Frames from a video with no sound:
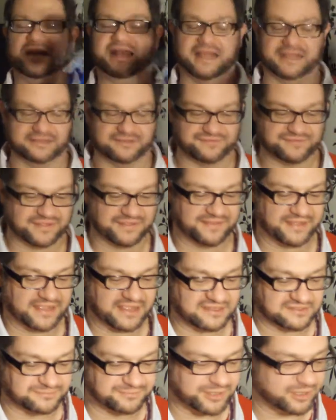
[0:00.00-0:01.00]
like the fact that
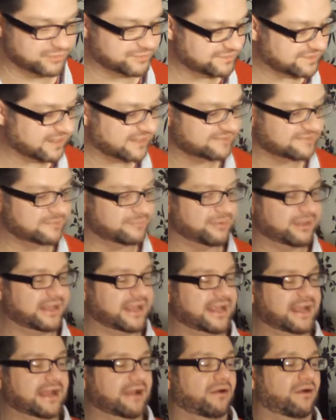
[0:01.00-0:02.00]
Hasbro started
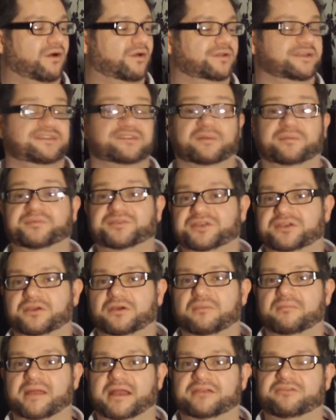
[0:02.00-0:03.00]
bringing out all these
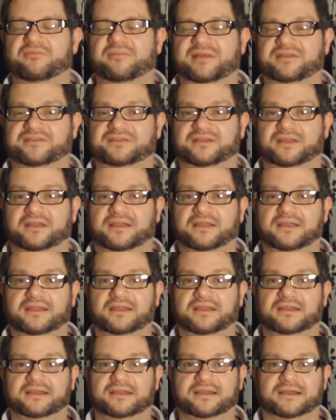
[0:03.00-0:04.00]
obscure Micromaster
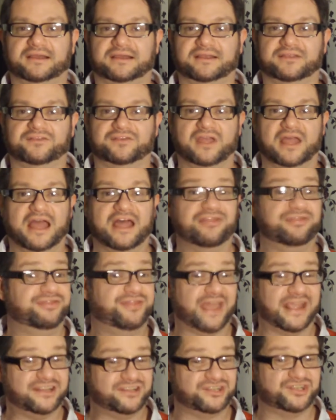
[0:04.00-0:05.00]
guys.
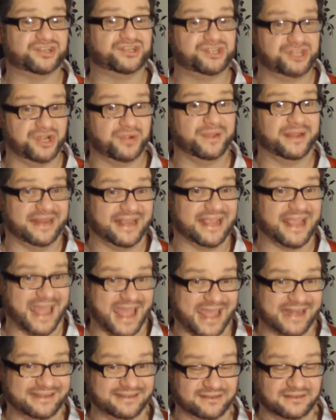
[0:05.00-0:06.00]
They should do it
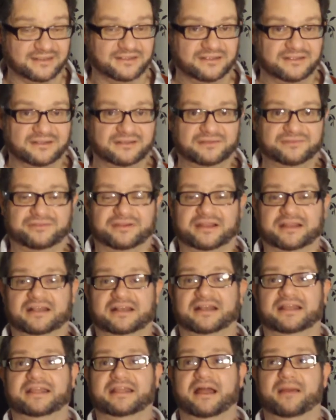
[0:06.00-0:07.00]
again,
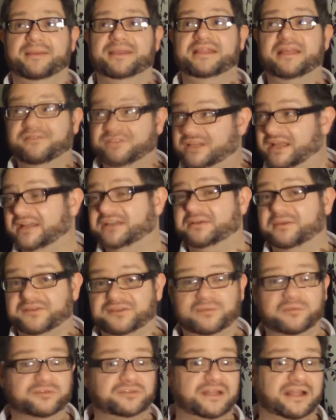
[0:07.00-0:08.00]
frankly. I mean, they've started doing
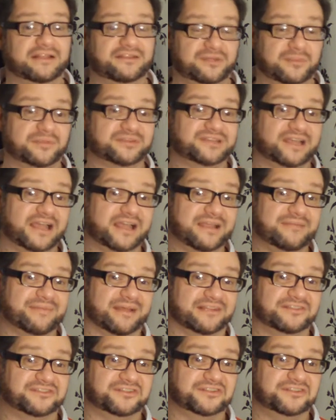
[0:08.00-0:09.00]
double target
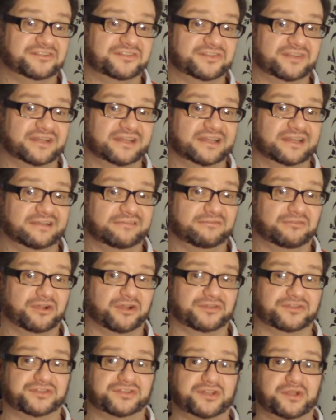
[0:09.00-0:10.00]
masters. You've
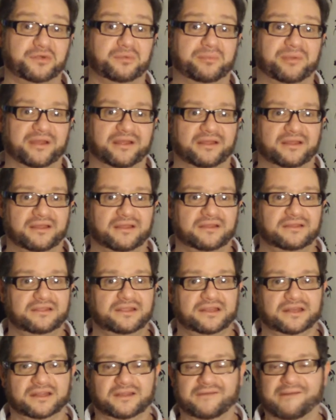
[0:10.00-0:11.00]
got Scoop,
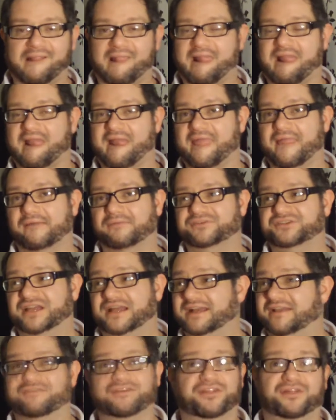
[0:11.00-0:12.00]
you know, which
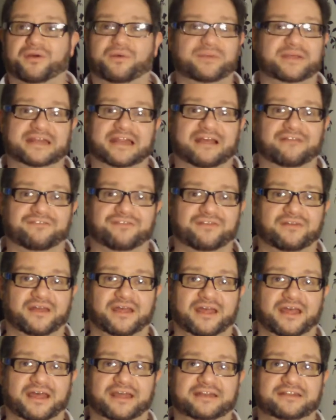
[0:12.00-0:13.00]
I never thought we'd have
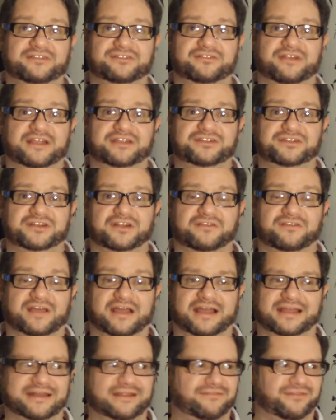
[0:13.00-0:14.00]
an iteration of.
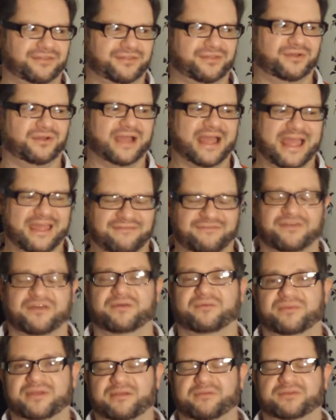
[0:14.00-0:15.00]
I never thought ever
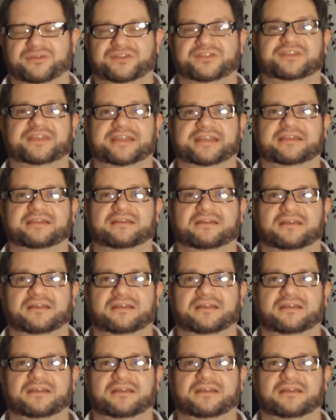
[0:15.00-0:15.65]
we would see